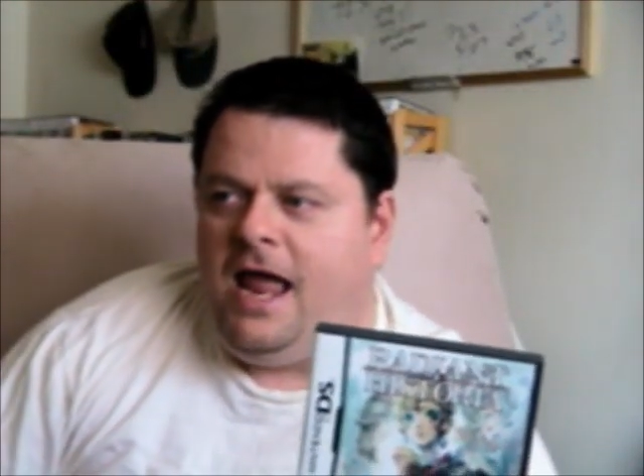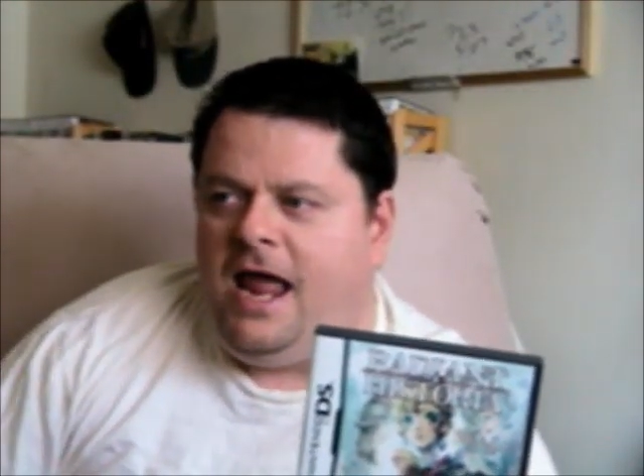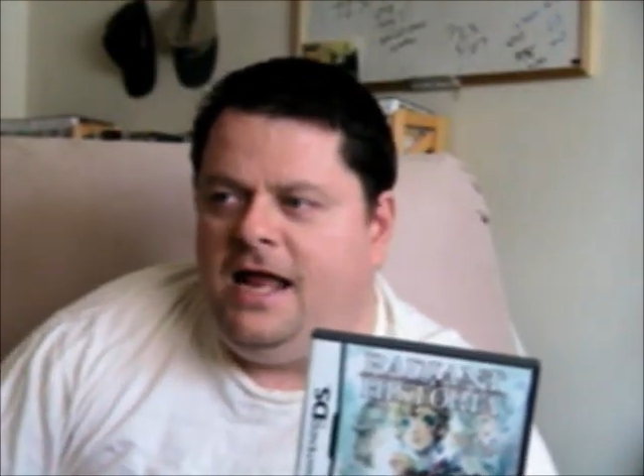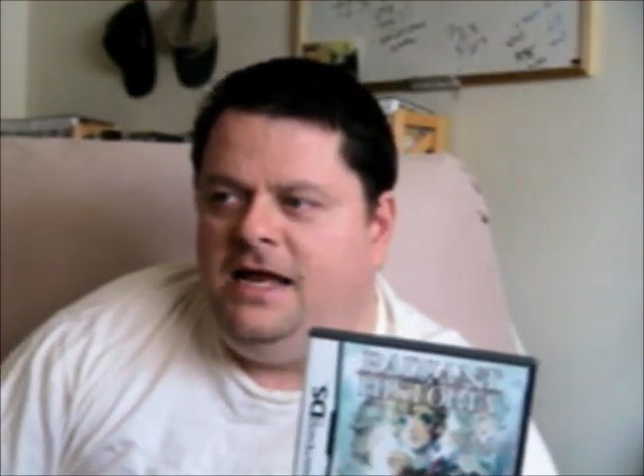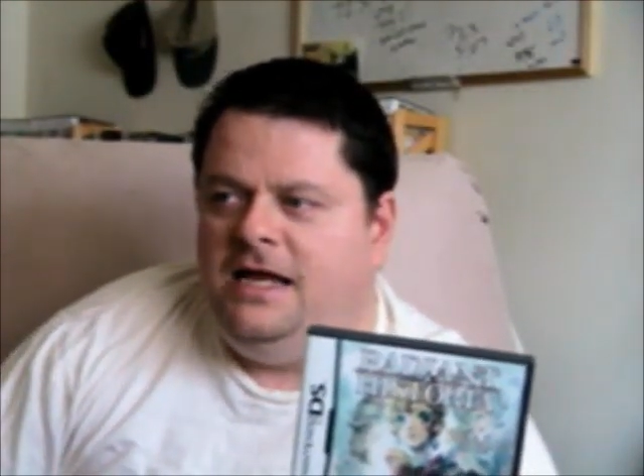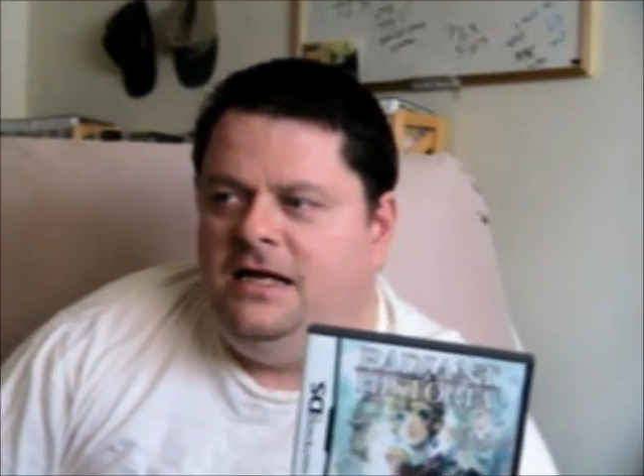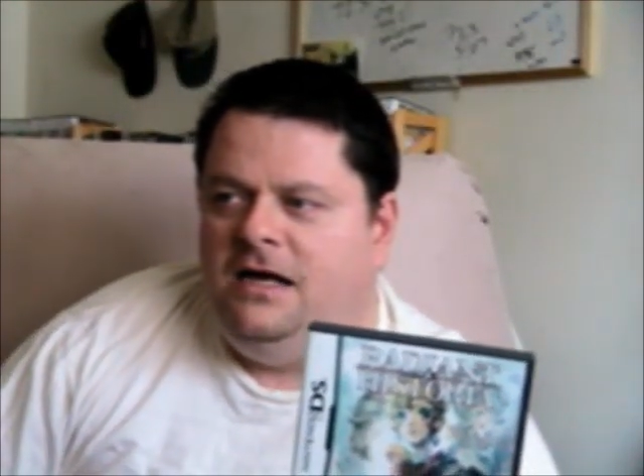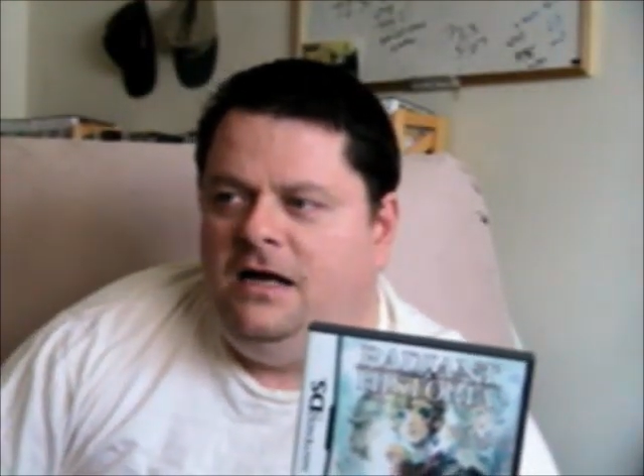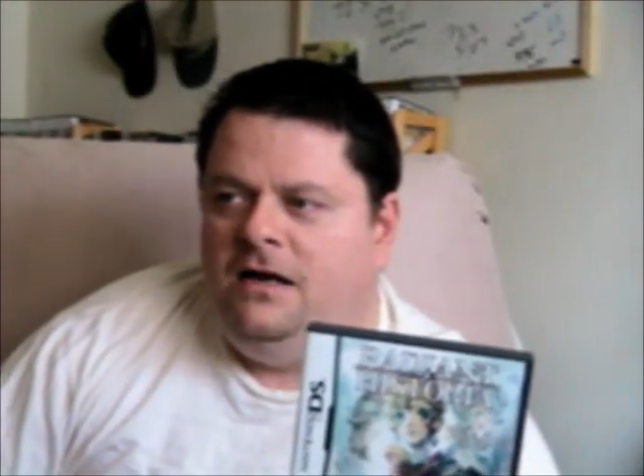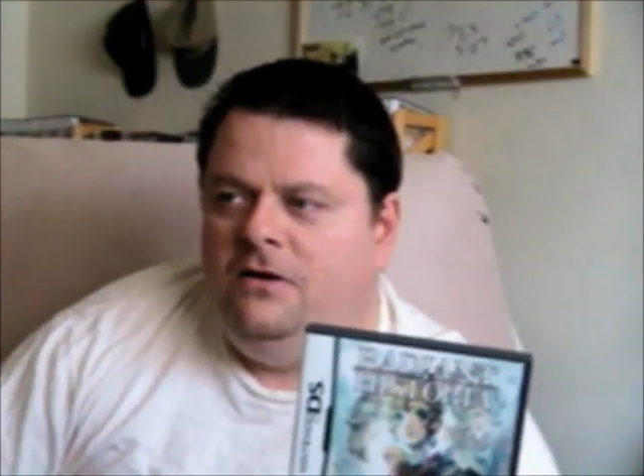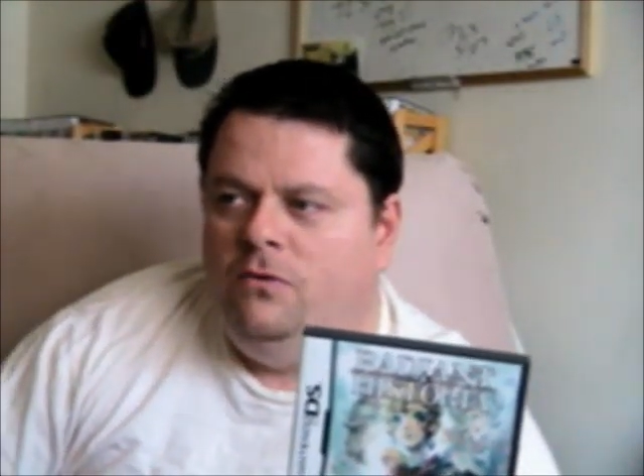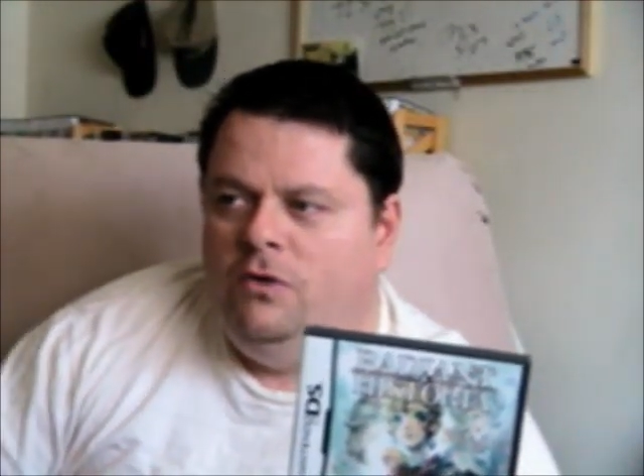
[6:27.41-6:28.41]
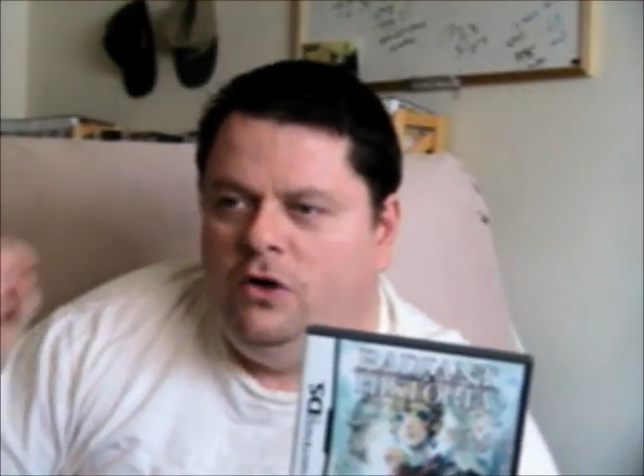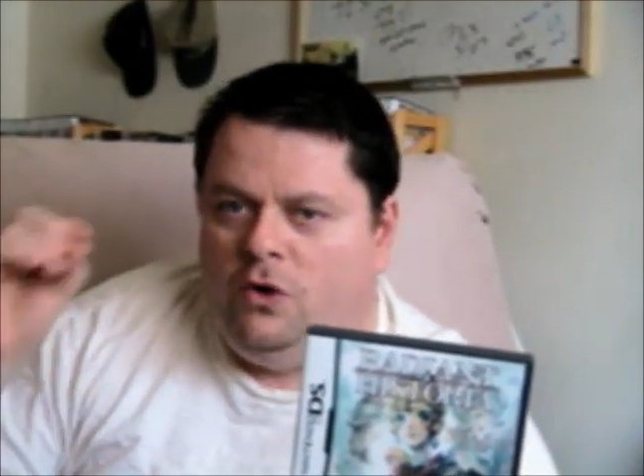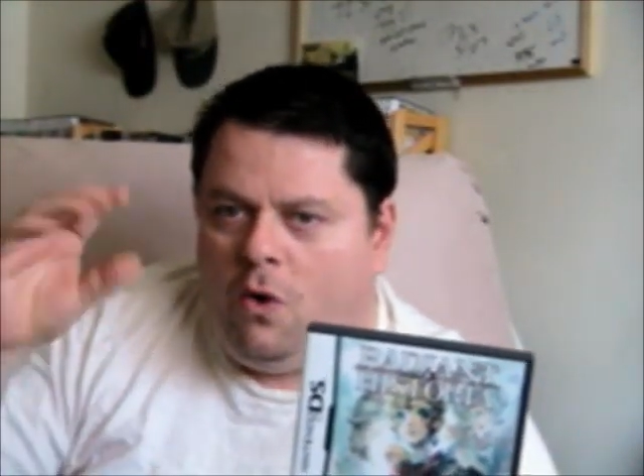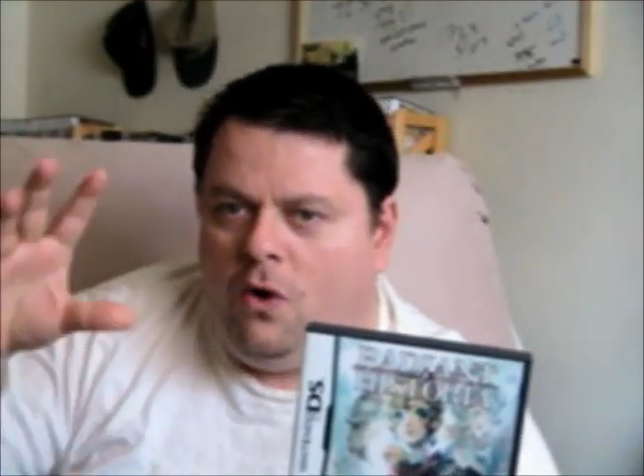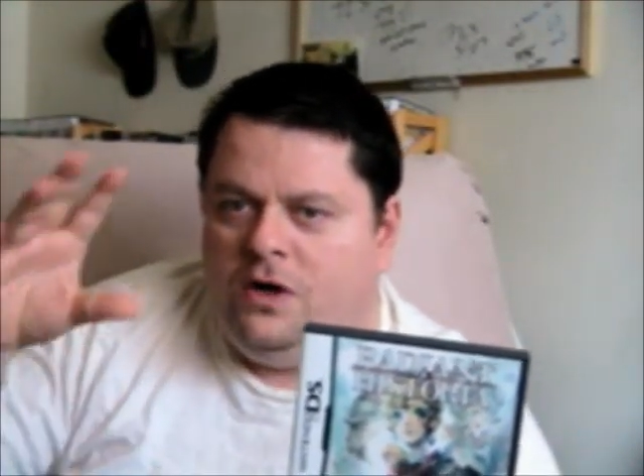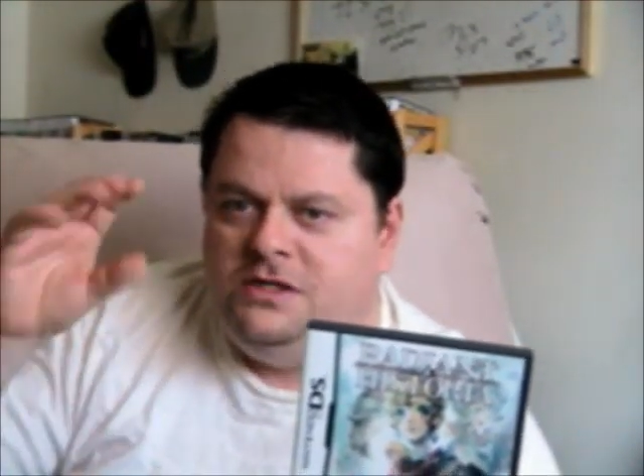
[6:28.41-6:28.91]
and it
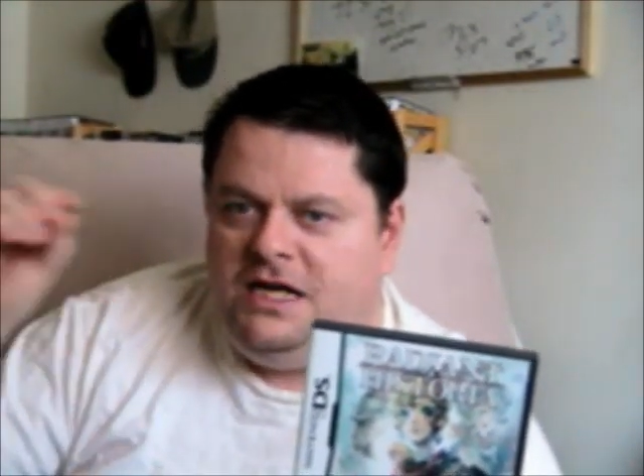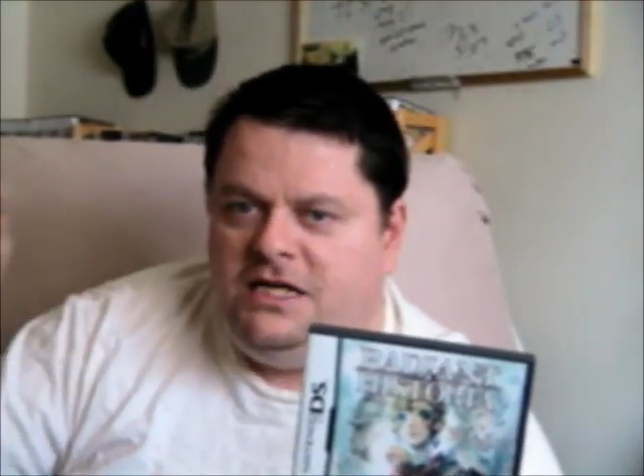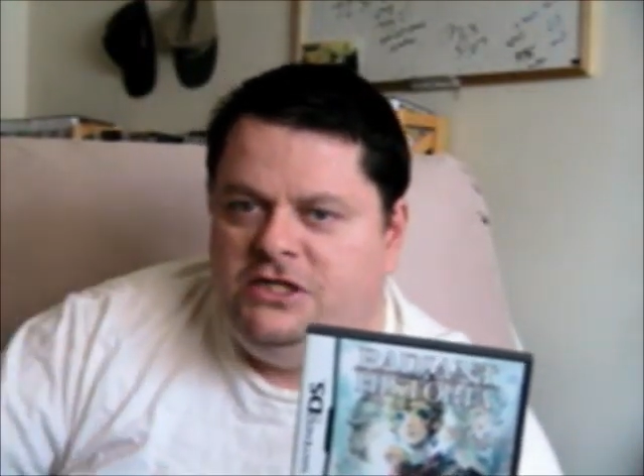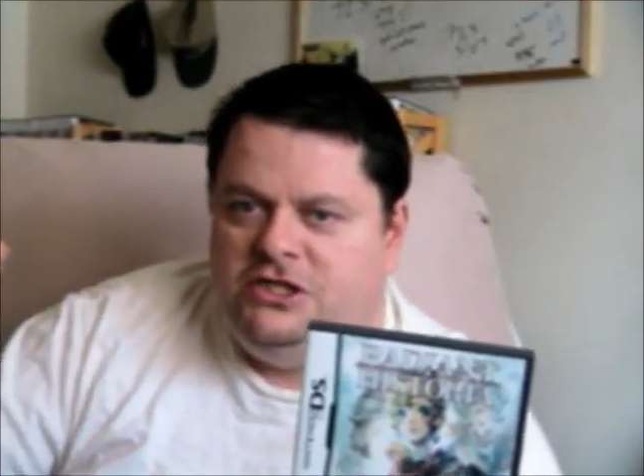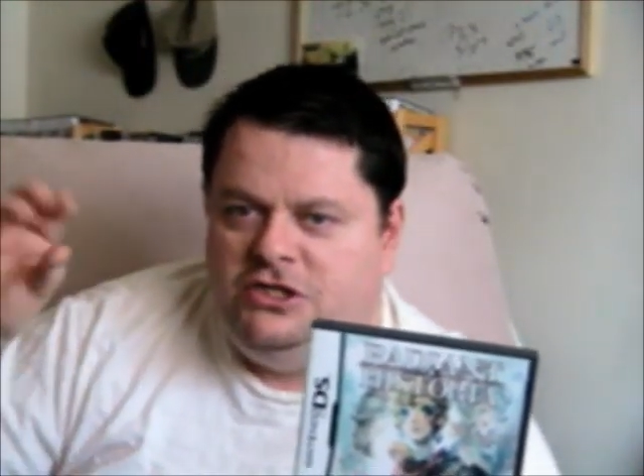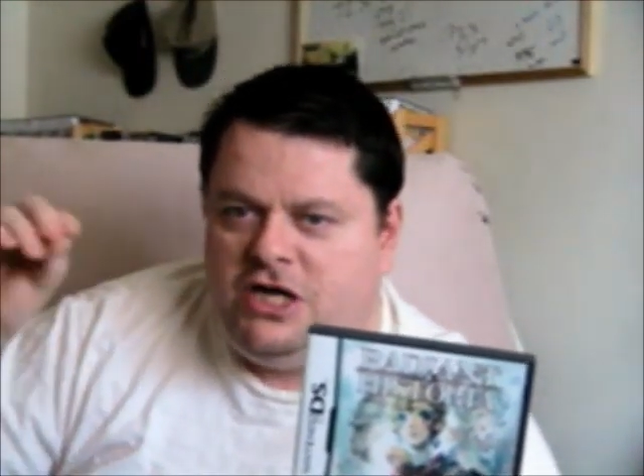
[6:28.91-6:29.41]
records each